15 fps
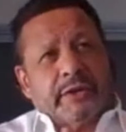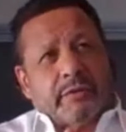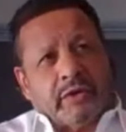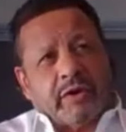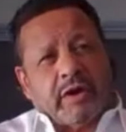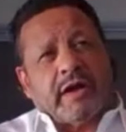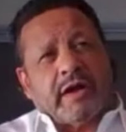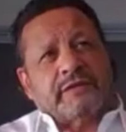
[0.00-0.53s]

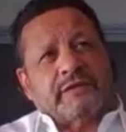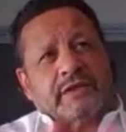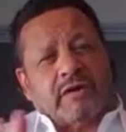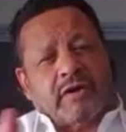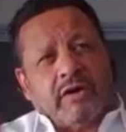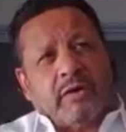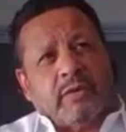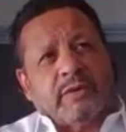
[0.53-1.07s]
We're often
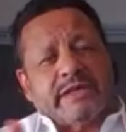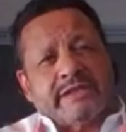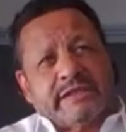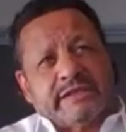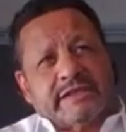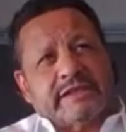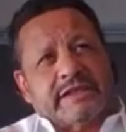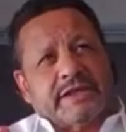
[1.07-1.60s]
always
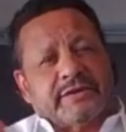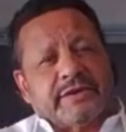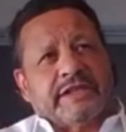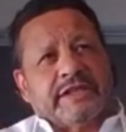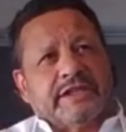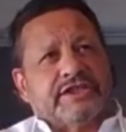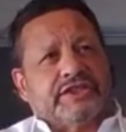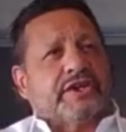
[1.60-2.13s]

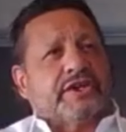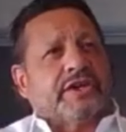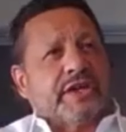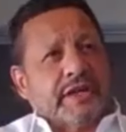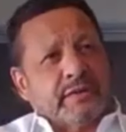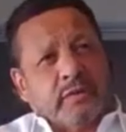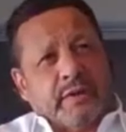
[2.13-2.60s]
considering the journey.